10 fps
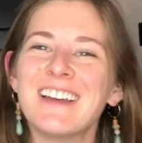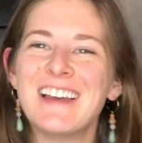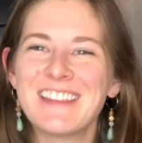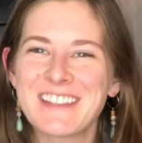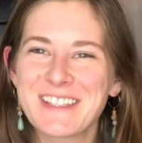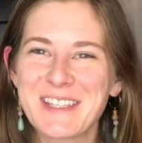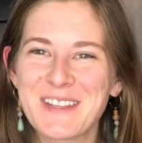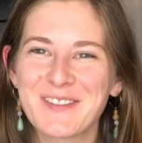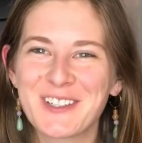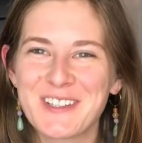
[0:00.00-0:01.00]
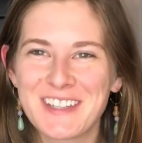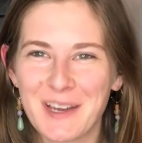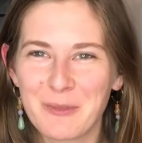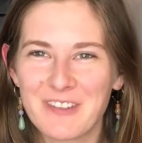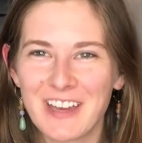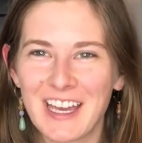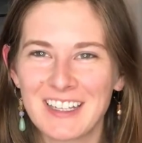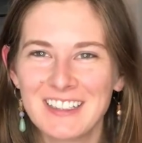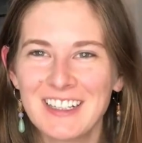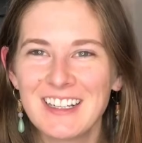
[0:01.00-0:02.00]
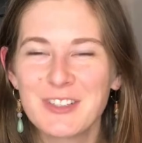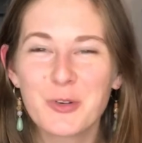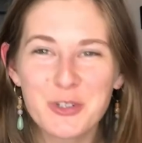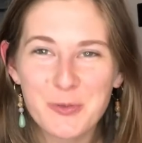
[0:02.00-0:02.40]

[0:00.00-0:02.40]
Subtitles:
this is the first time we've had Georgian